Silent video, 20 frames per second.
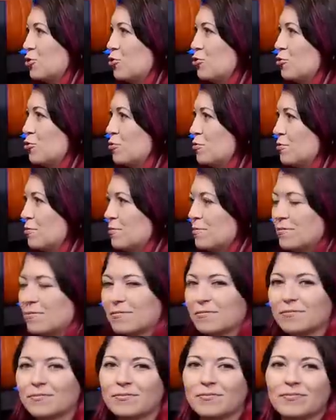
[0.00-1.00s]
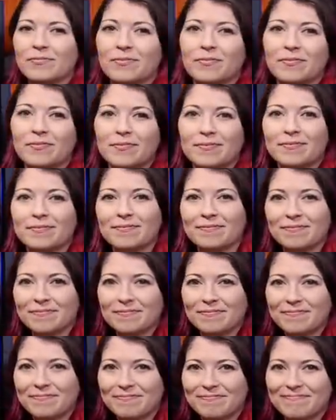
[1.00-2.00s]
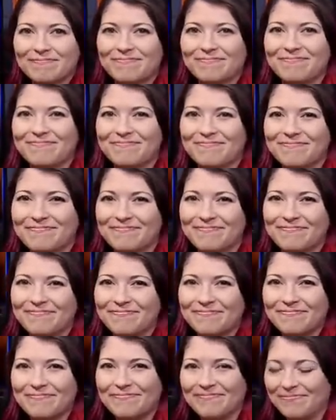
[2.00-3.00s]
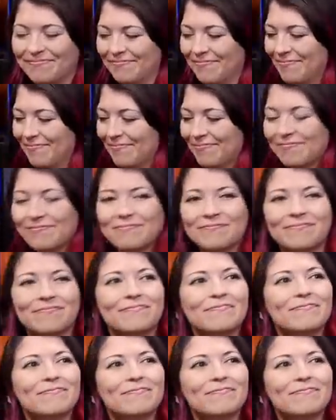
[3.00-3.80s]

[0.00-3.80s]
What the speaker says: This person isn't speaking.